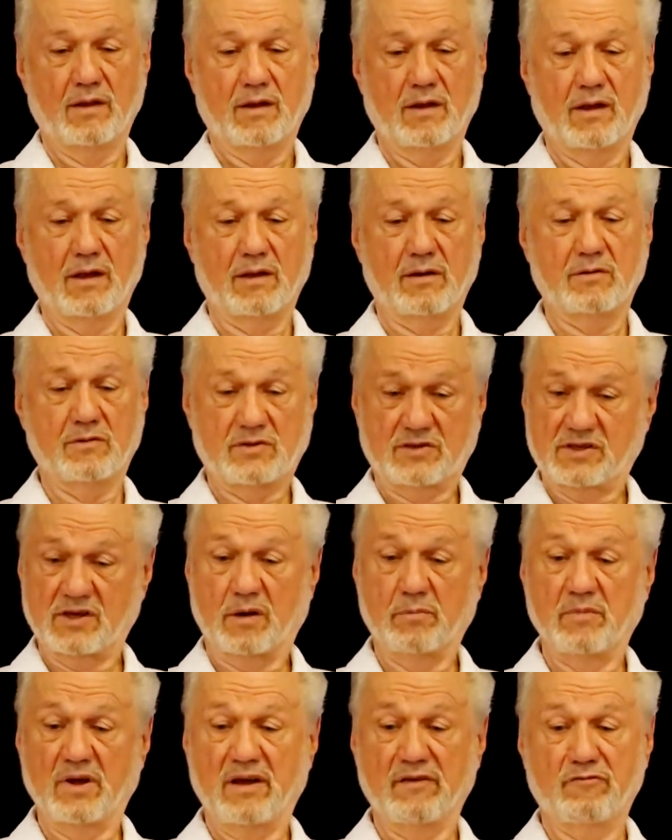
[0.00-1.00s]
and
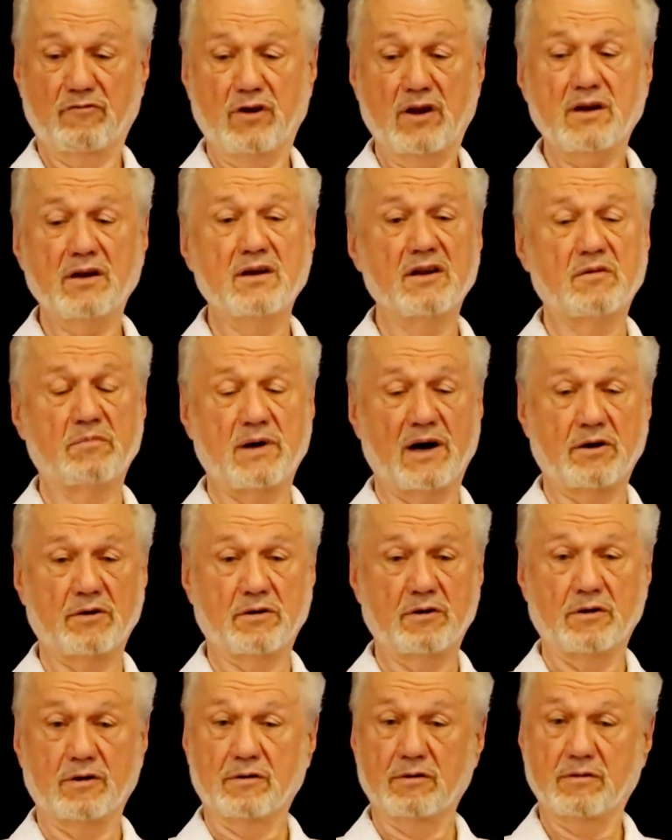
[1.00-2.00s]
some have written about
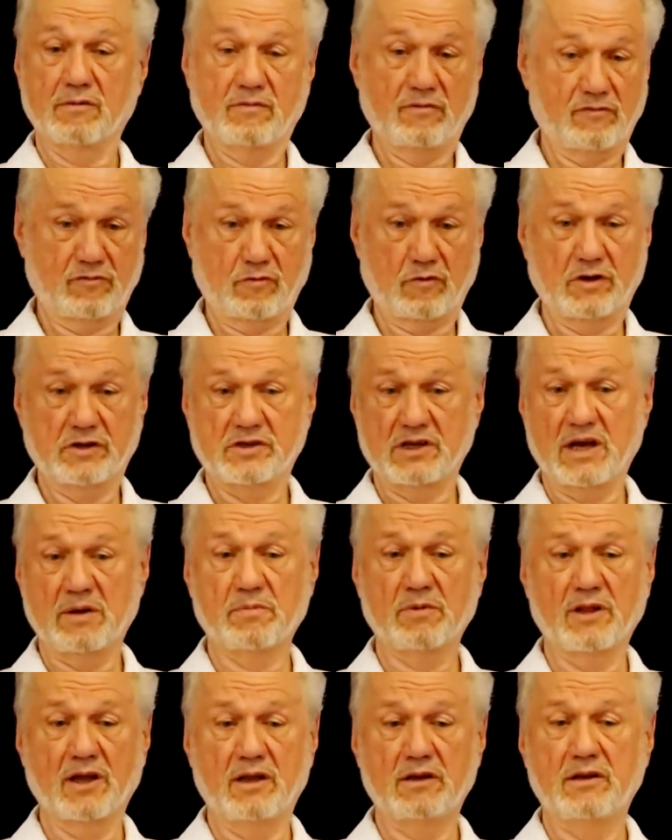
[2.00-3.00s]
her. For
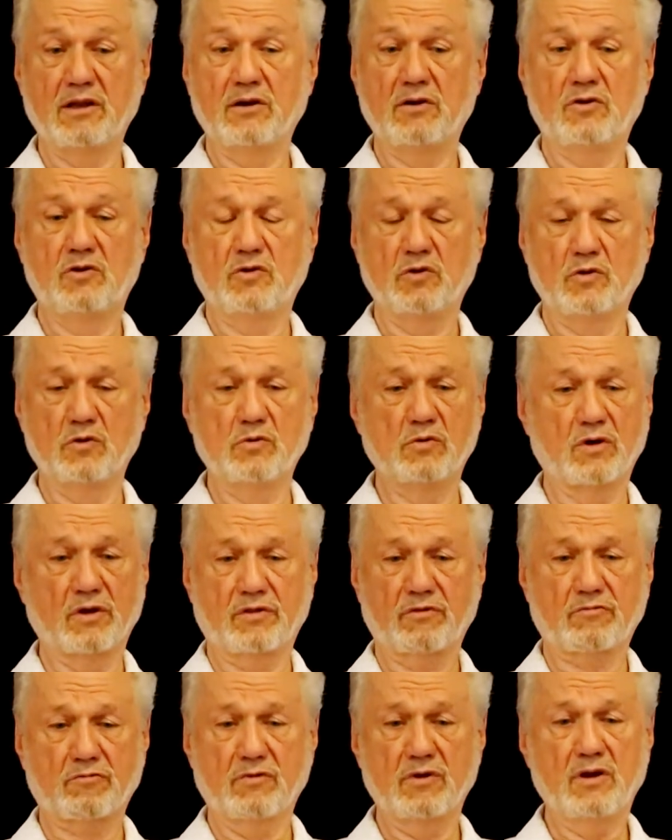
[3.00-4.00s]
example, I did 2 or
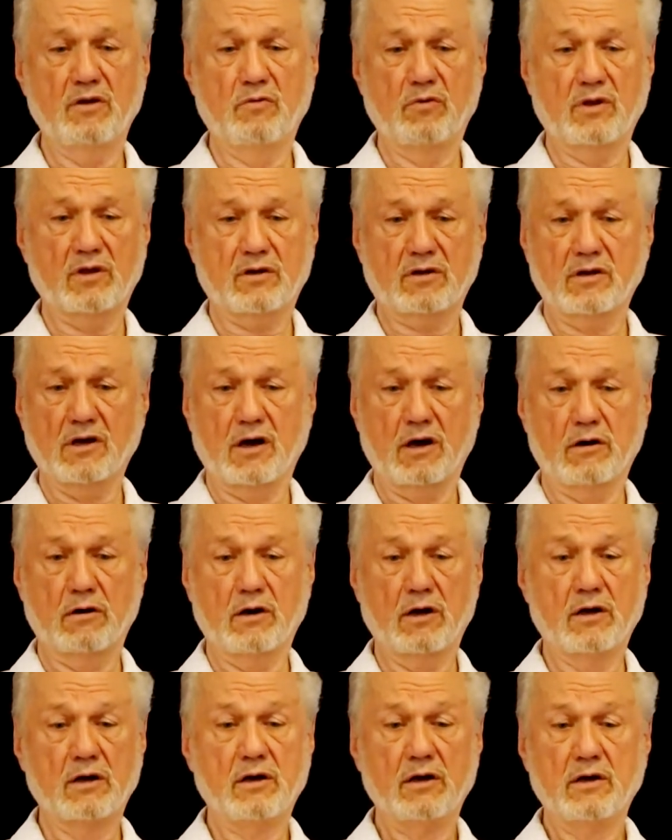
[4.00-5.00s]
3 with
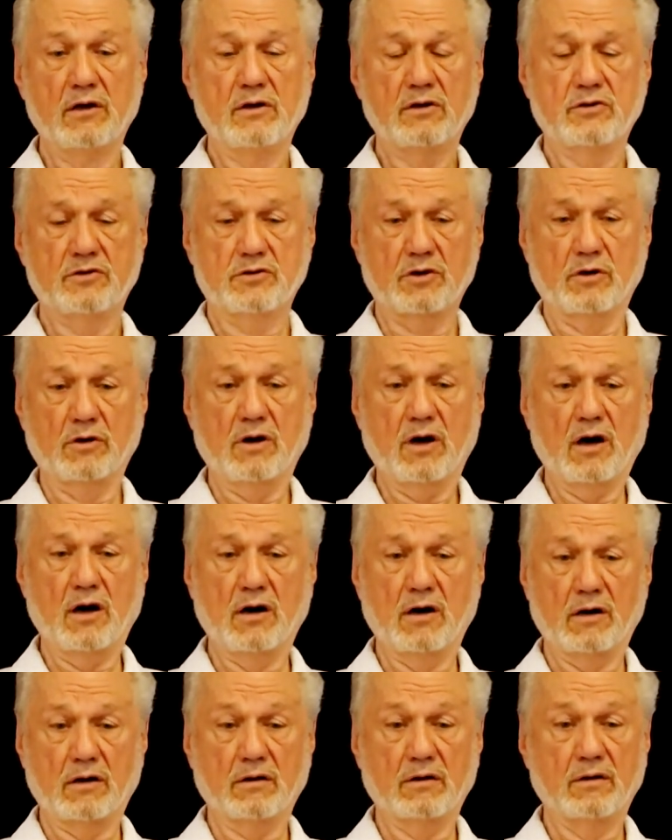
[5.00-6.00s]
Tara
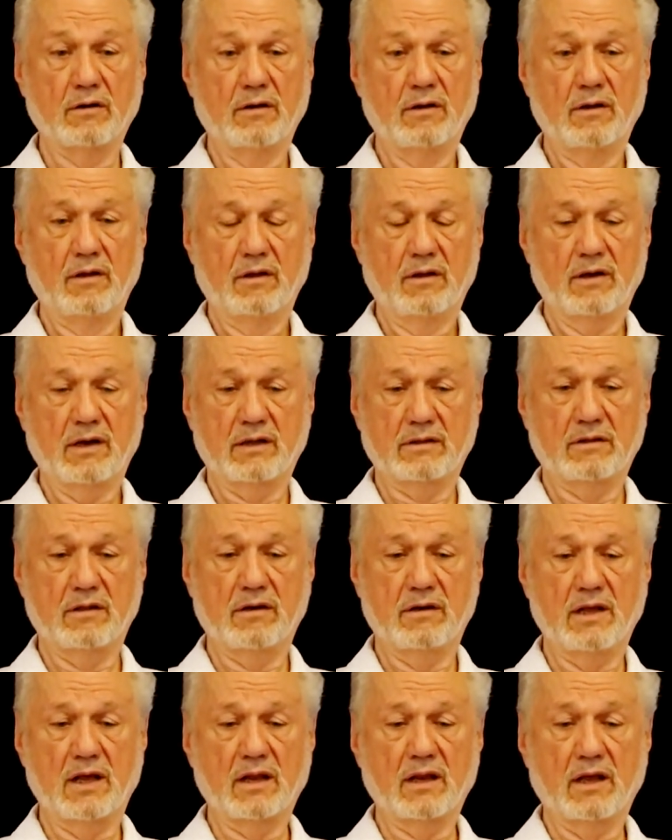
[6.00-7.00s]
Johar at the
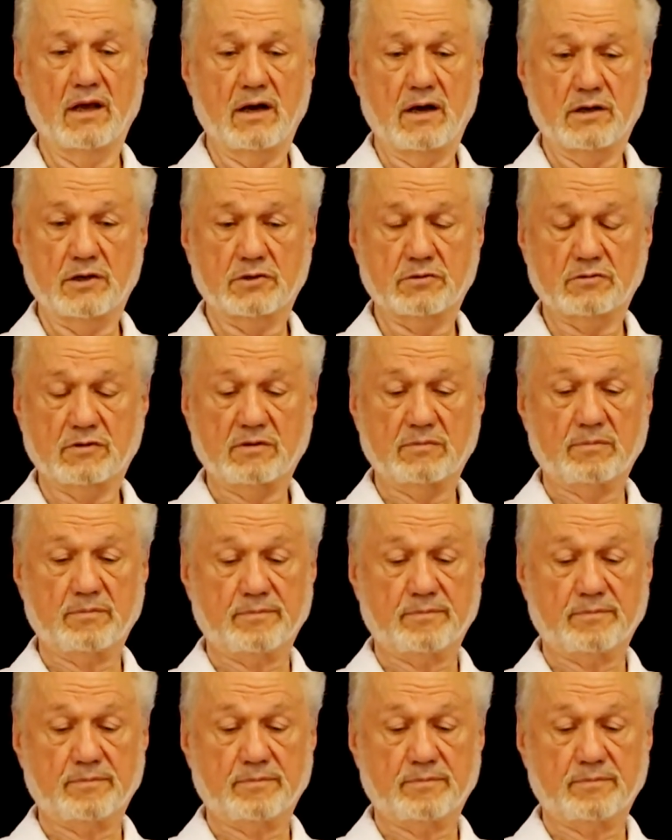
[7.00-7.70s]
Delhi ashram.